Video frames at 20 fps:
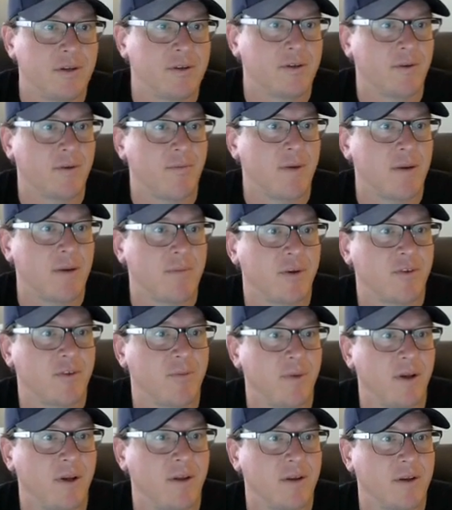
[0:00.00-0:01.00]
Don't mind my
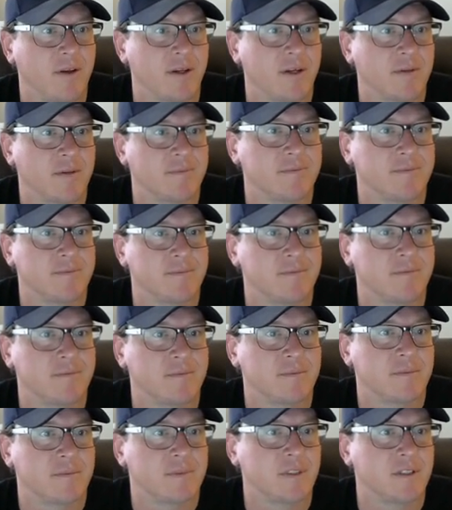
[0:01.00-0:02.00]
spelling.
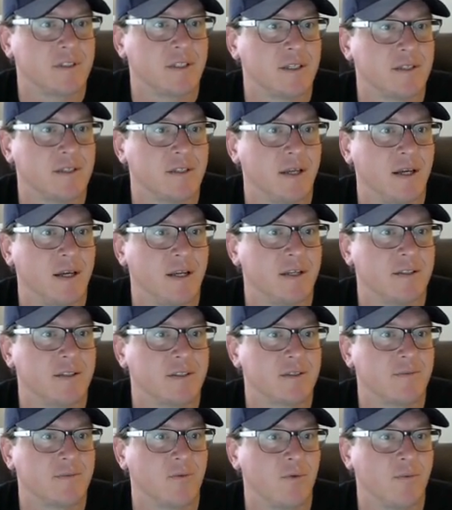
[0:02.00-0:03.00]
It says
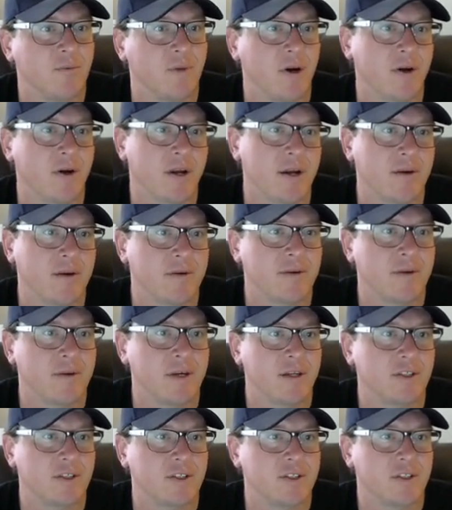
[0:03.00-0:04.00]
edits. Okay,
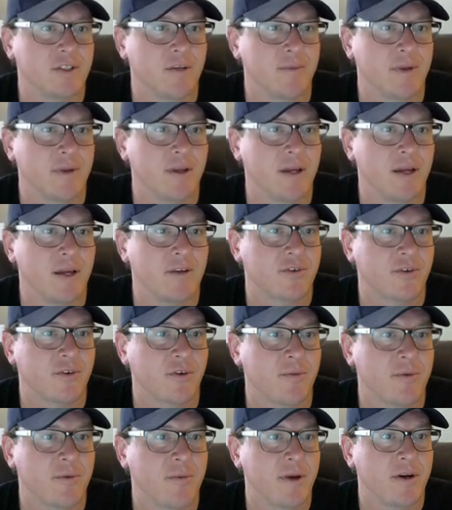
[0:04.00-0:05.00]
yeah, just tell me the edits are
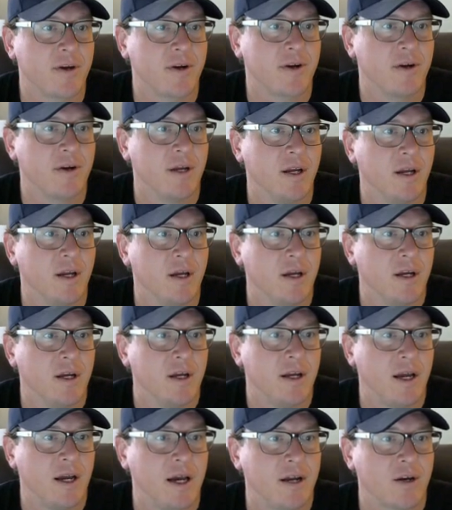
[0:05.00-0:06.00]
going to be made here.
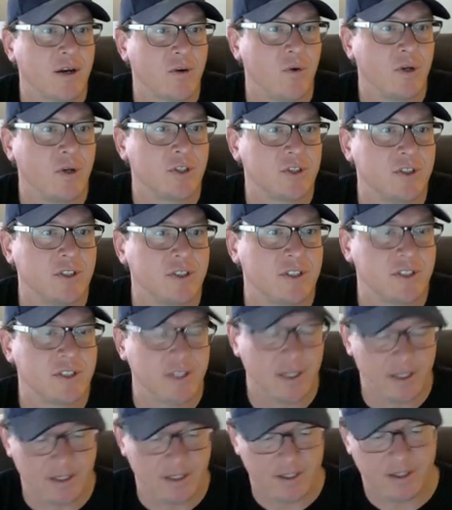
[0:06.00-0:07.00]
Add a question
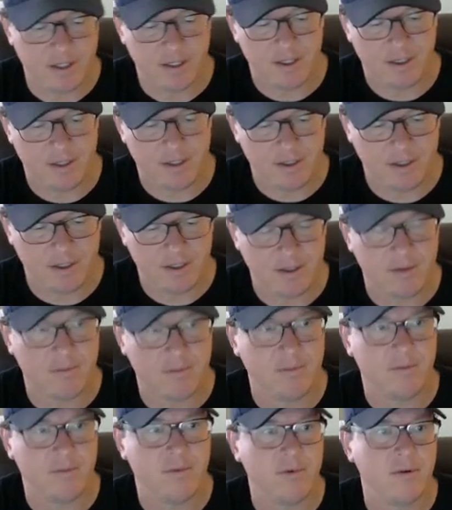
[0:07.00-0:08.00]

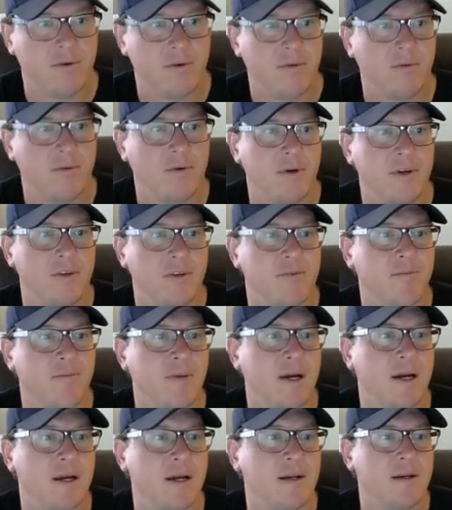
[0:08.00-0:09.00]
stem. What is
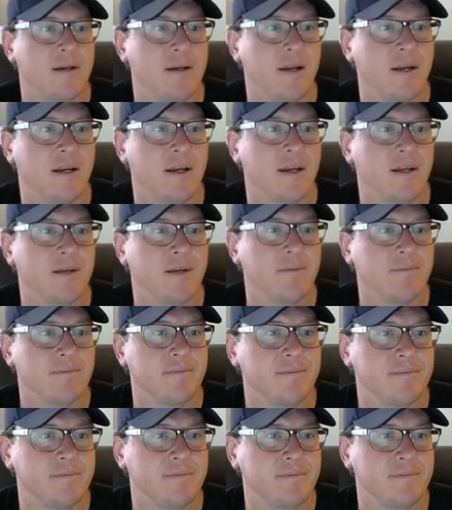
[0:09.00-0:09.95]
my name?